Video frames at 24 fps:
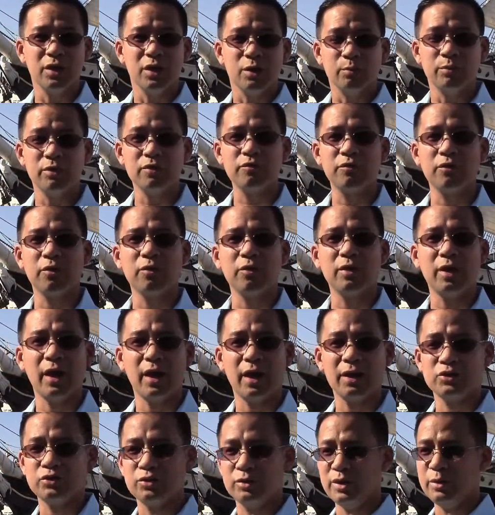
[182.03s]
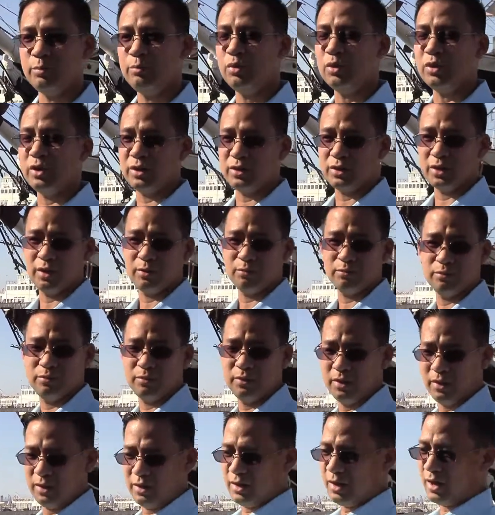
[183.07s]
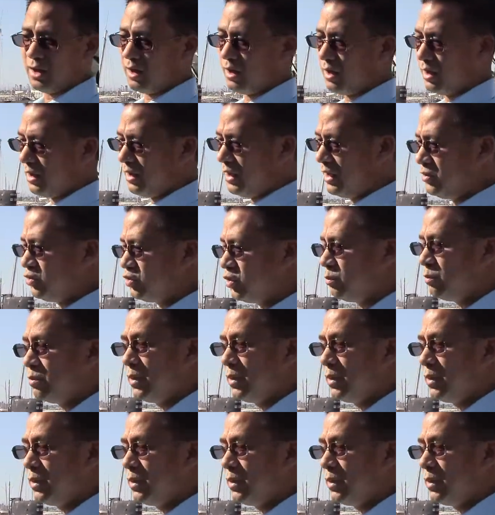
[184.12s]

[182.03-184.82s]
before actually putting them into